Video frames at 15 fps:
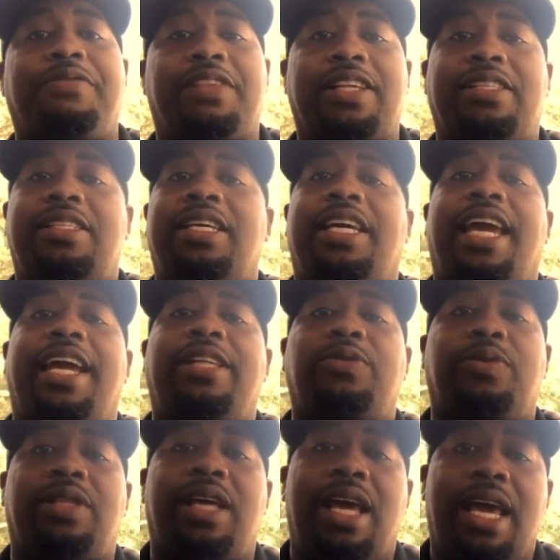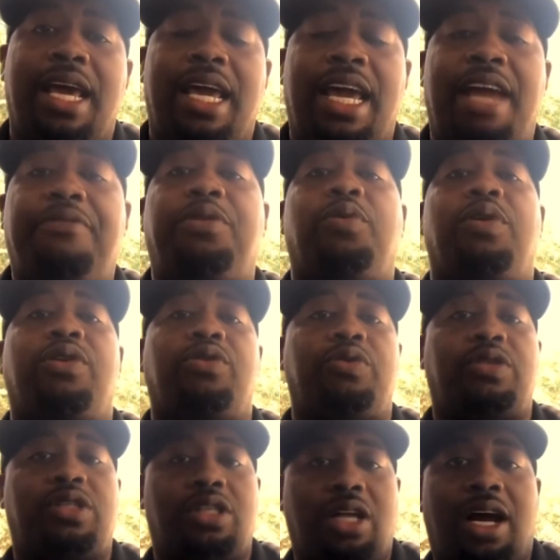if this is the case with everyone
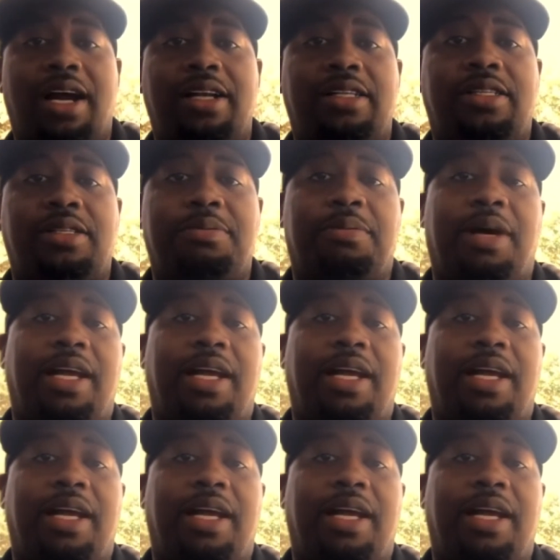who starts.